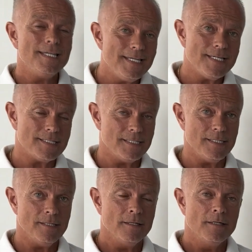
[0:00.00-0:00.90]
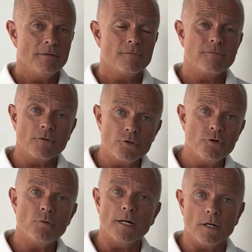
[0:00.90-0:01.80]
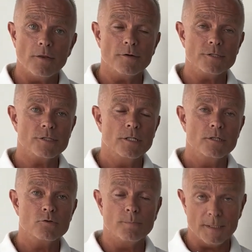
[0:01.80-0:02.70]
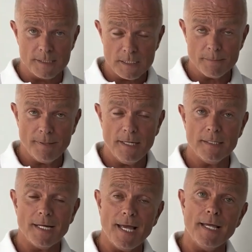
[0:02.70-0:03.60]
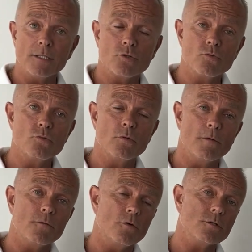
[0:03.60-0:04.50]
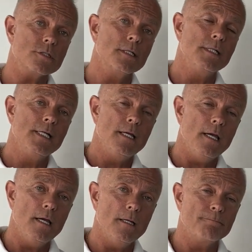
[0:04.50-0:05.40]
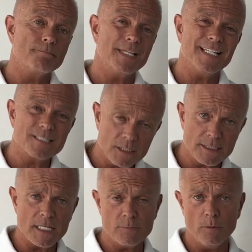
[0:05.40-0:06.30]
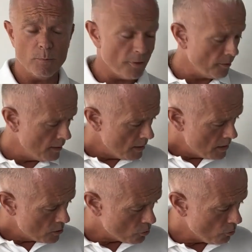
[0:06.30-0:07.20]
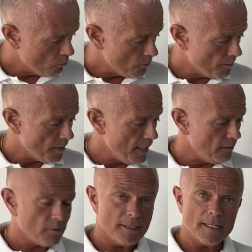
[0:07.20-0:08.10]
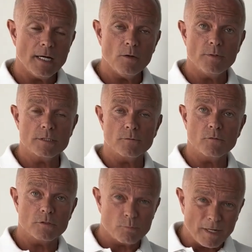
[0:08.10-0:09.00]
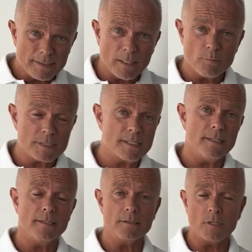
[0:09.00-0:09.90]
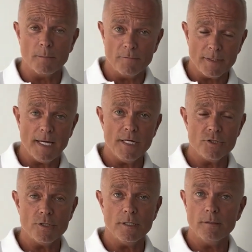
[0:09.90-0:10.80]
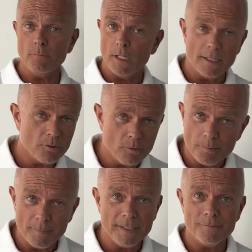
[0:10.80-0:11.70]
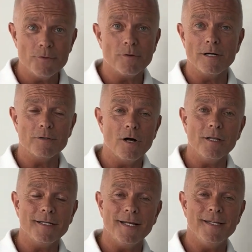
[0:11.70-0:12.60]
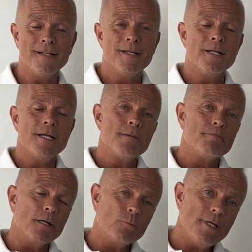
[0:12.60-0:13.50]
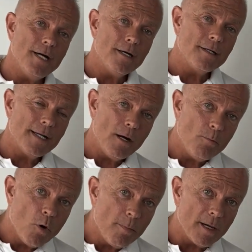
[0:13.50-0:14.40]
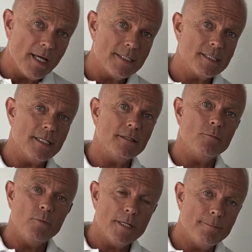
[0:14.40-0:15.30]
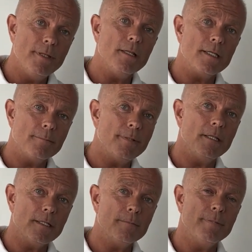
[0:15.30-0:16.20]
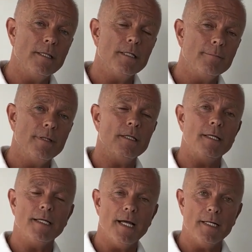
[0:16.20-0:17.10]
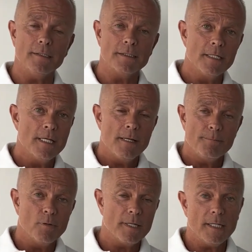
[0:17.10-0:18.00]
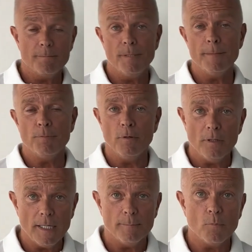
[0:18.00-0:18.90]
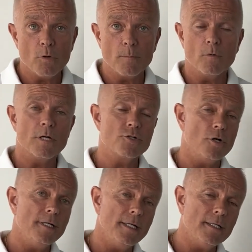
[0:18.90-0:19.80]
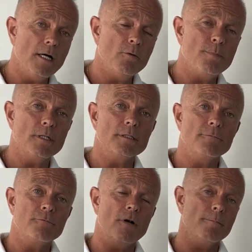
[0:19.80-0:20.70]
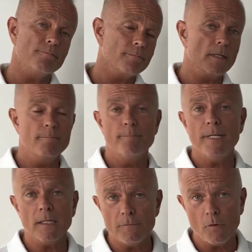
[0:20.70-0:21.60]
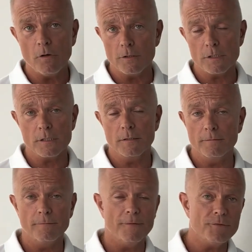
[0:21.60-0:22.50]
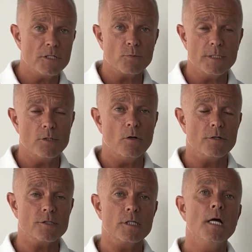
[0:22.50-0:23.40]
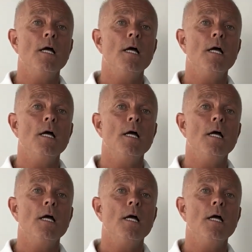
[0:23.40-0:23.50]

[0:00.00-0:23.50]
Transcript: easy for you and others to participate and to, of course, get successful with. So the plan right now is, of course, right now we're still in the summer vacation. I know many of you are on holiday, but we are now mobilizing. We are building, and putting in people, and more are joining now. But from middle of August, 15-20 August,